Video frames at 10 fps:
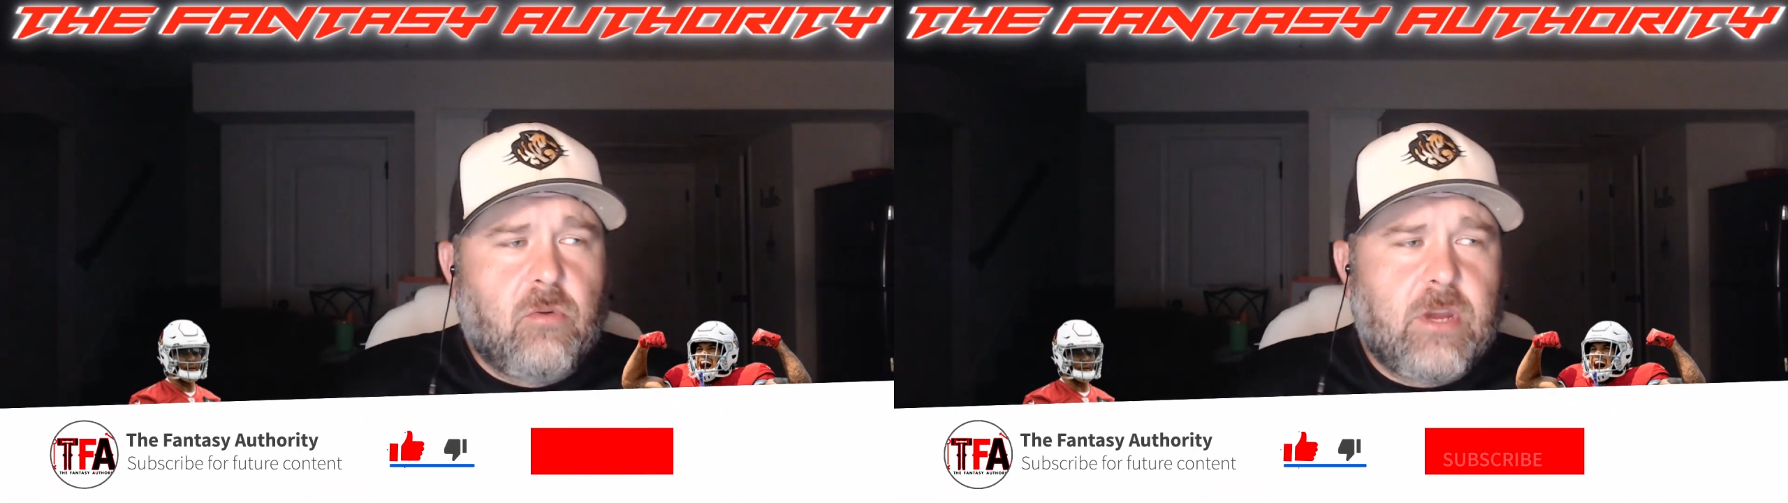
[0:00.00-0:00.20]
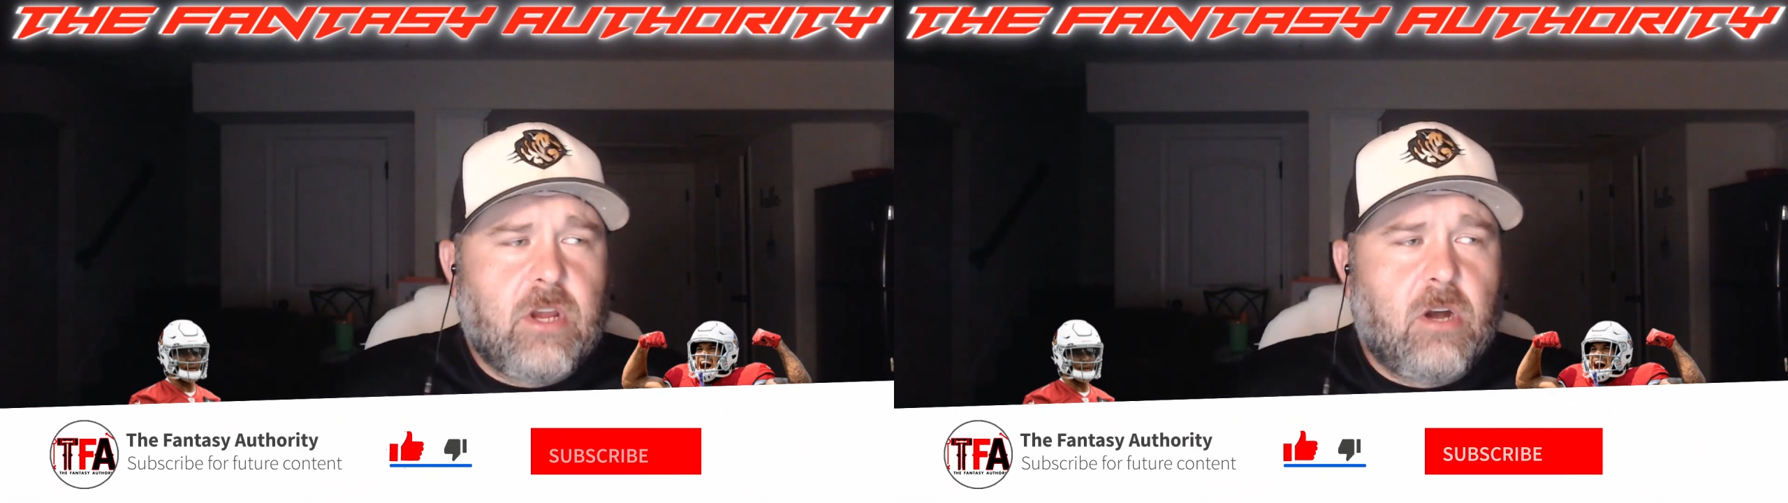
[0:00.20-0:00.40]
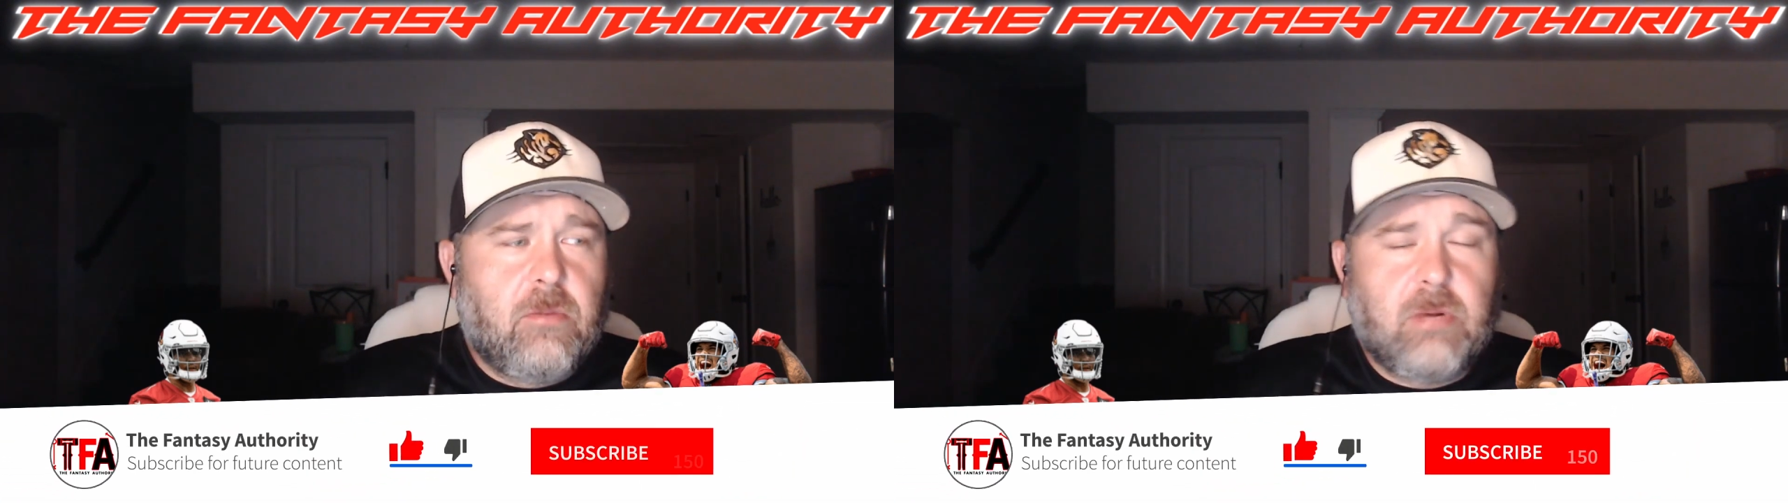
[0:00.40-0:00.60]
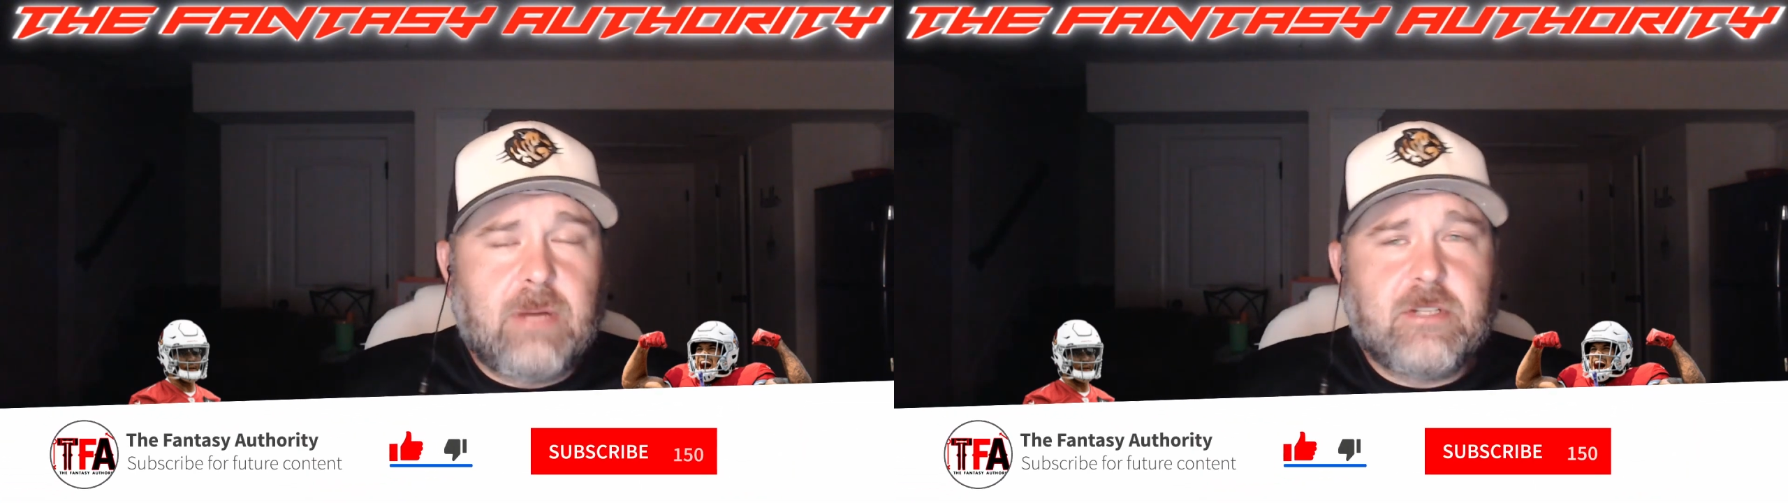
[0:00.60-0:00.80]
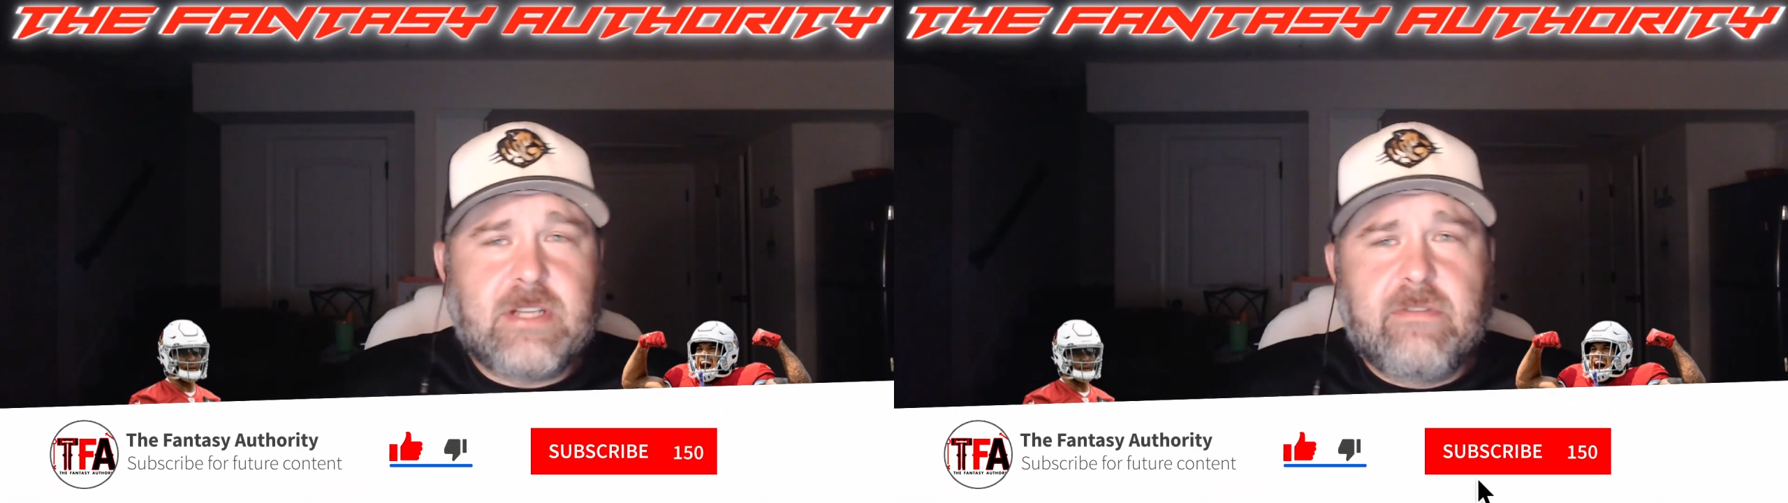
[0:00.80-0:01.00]
We are
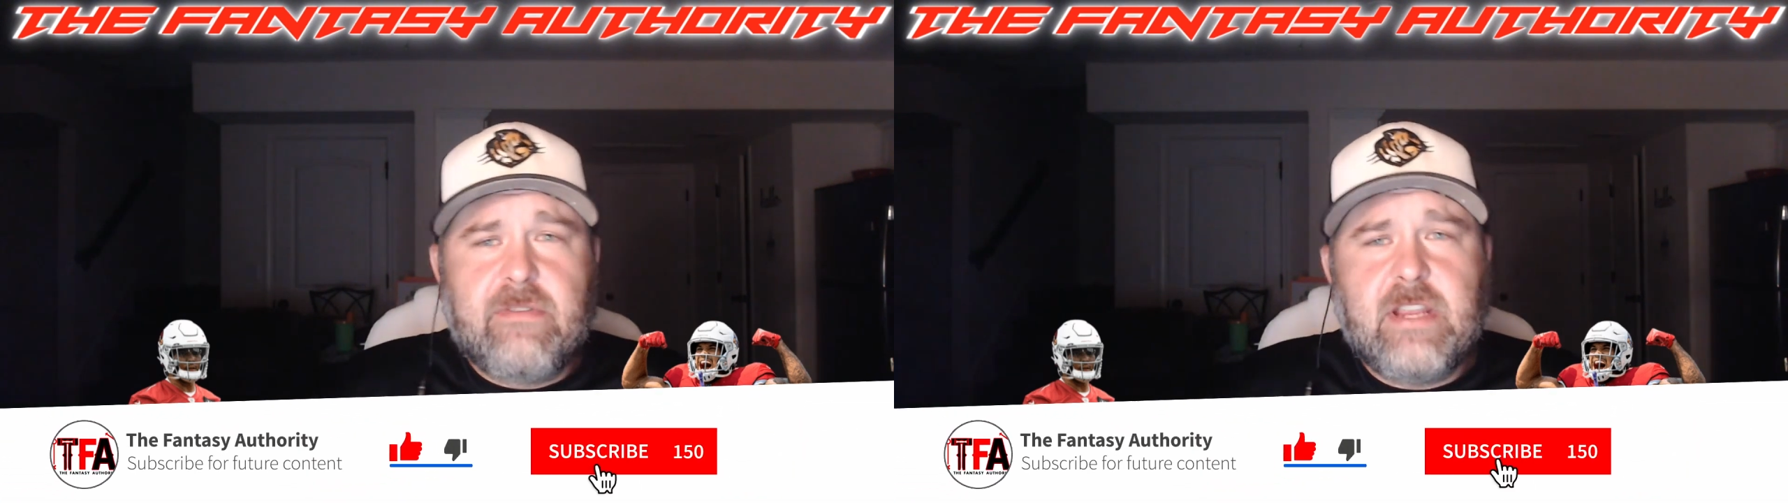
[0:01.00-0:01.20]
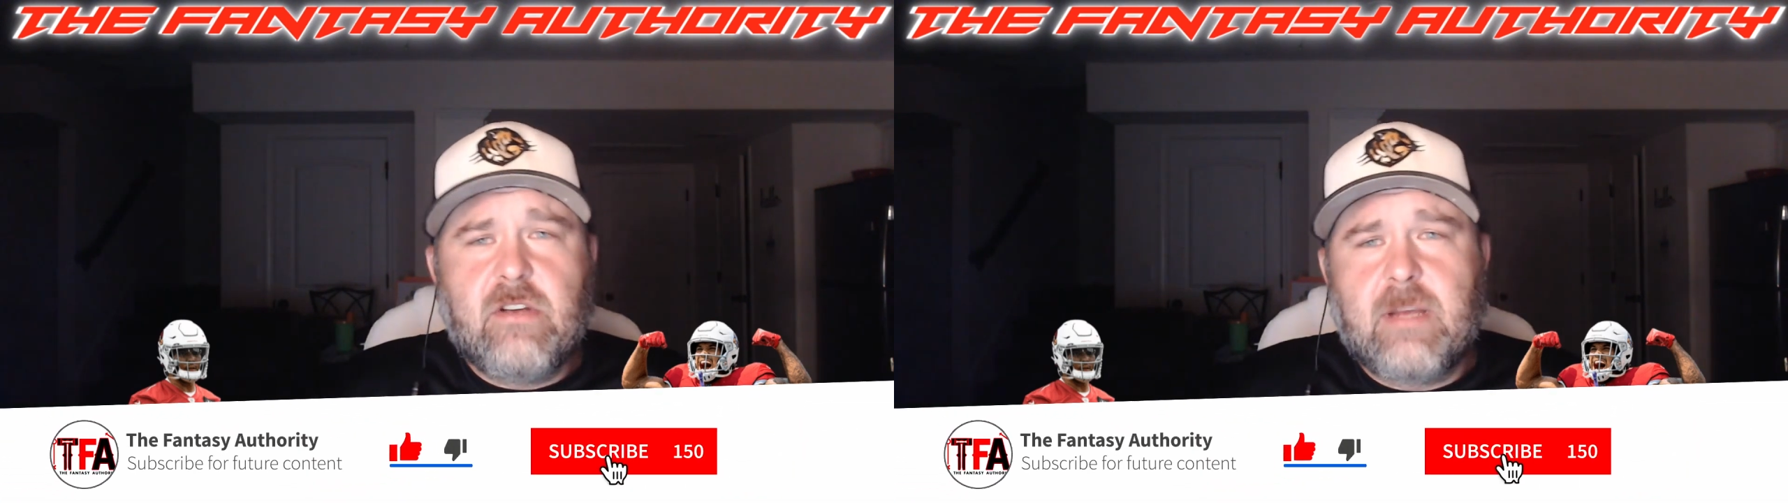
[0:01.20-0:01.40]
pretty much have a video